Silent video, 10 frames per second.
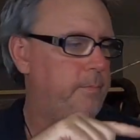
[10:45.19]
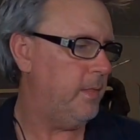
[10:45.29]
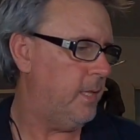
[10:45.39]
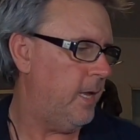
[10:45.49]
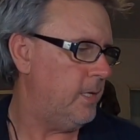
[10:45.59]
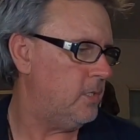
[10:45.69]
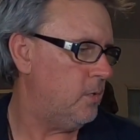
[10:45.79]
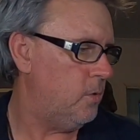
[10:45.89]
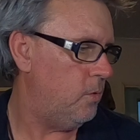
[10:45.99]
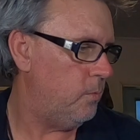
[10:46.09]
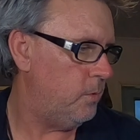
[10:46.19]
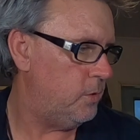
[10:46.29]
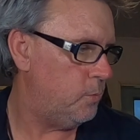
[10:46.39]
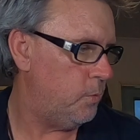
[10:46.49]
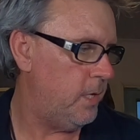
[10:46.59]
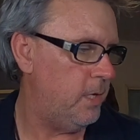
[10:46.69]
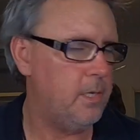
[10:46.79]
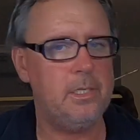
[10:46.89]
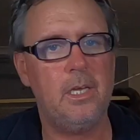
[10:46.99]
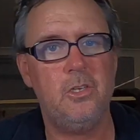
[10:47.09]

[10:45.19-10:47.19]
actually caught, which is weird because that